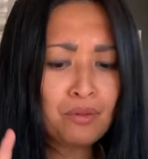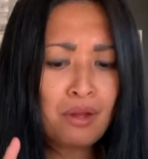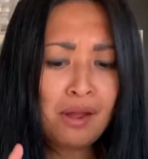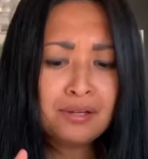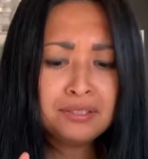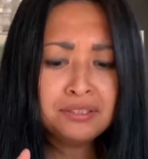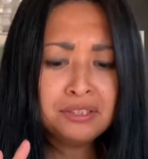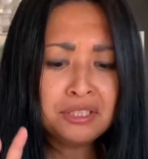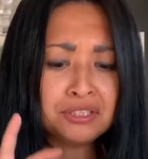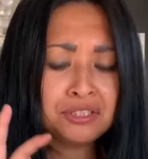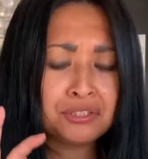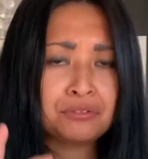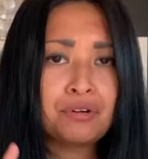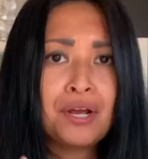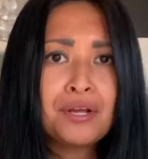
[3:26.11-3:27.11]
I can taste
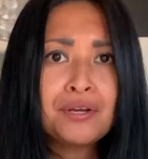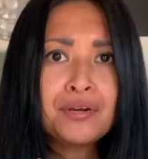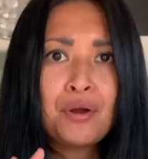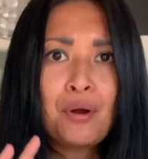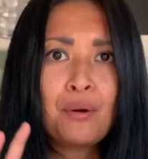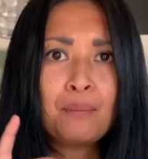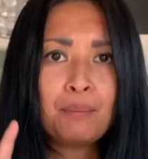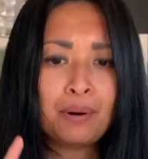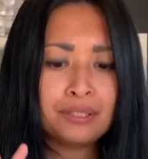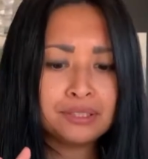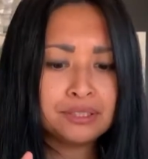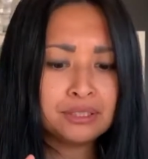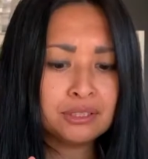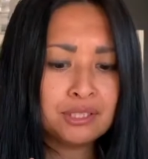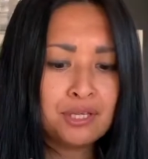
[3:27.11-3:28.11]
the oregano,
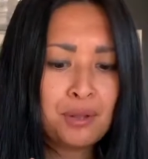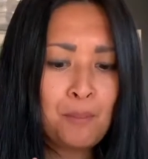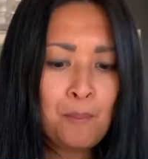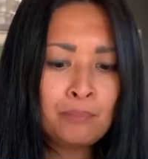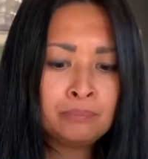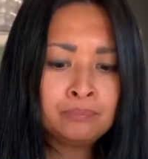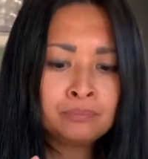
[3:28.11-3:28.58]
parsley,